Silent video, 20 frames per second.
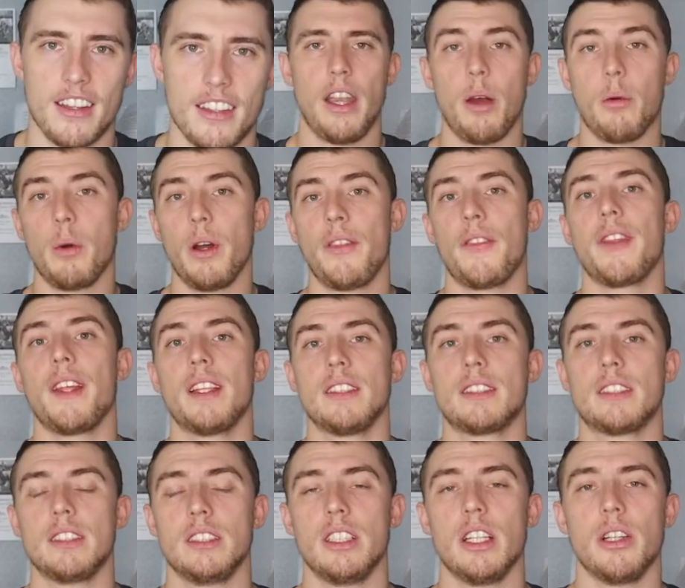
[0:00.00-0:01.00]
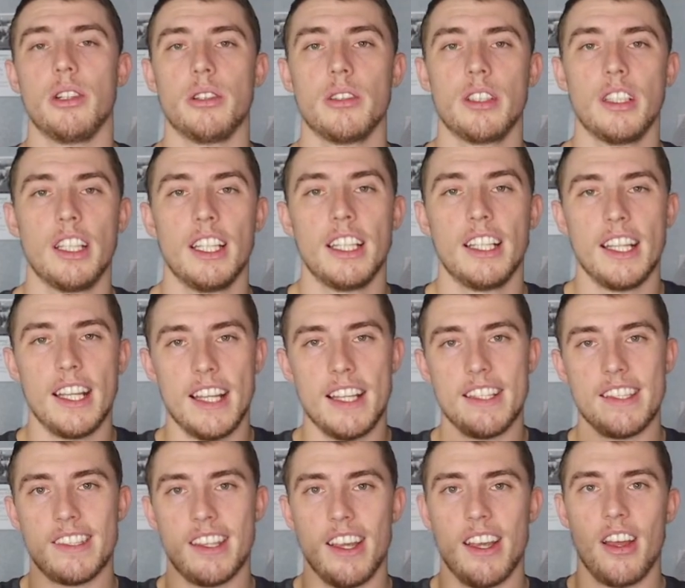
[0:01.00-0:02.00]
Now, one thing to note
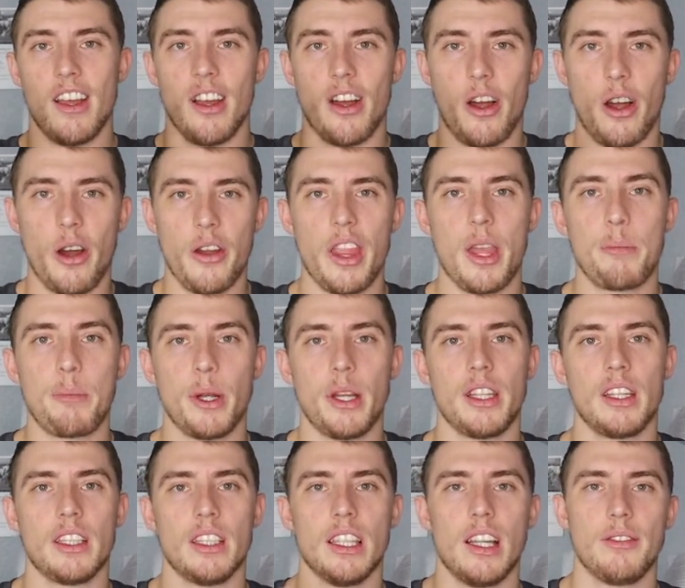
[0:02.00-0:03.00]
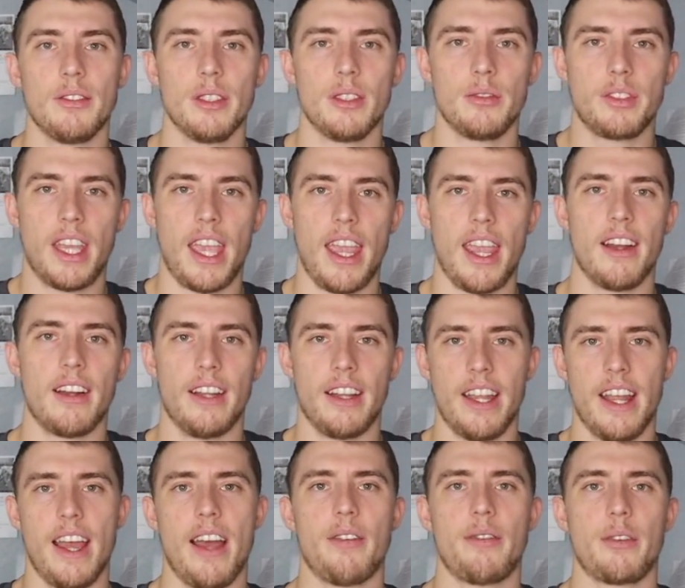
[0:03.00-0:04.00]
is, are they putting the level of care
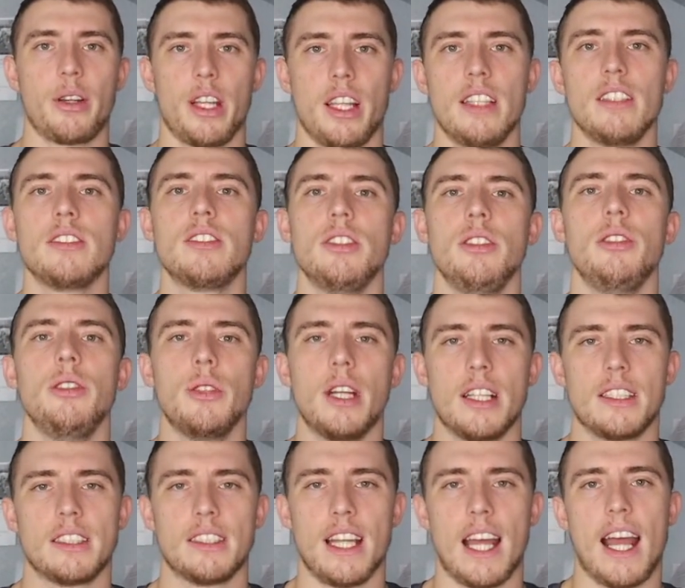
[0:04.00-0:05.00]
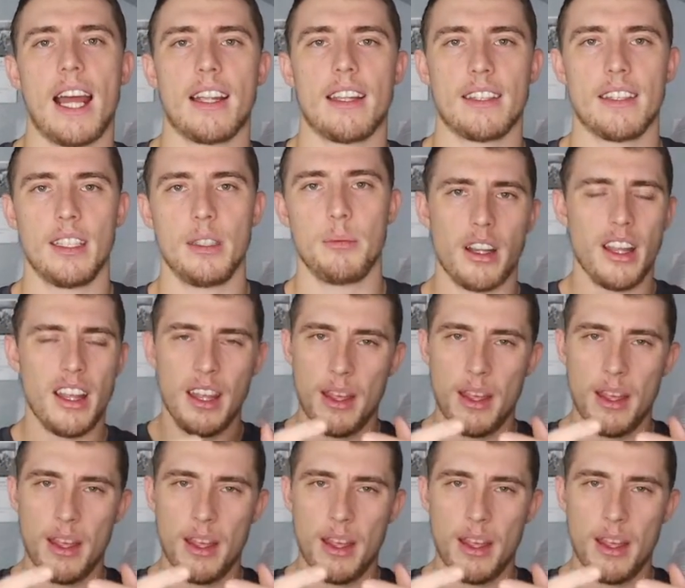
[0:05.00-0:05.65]
and effort into you as an athlete?